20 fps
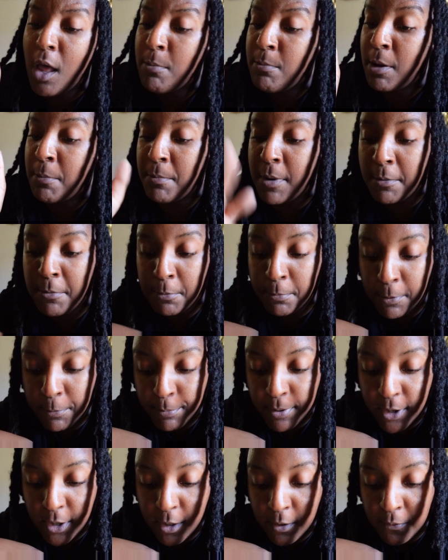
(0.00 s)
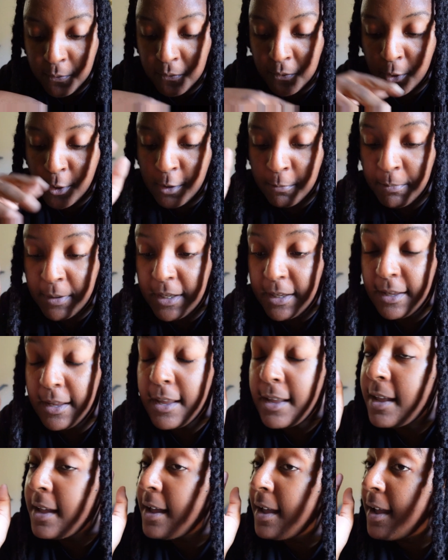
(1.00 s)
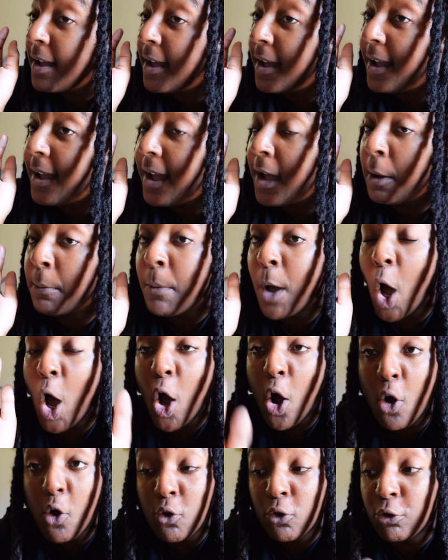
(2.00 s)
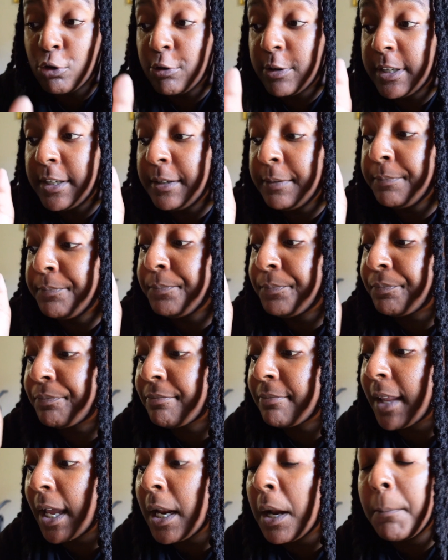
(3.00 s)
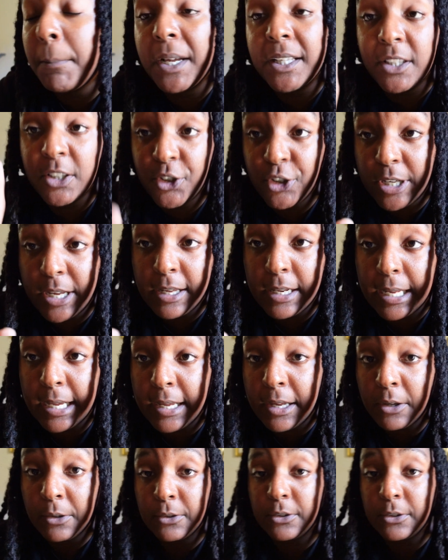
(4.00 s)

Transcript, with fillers: My mama prepared it for me. I'm hungry. I'm about to chow down.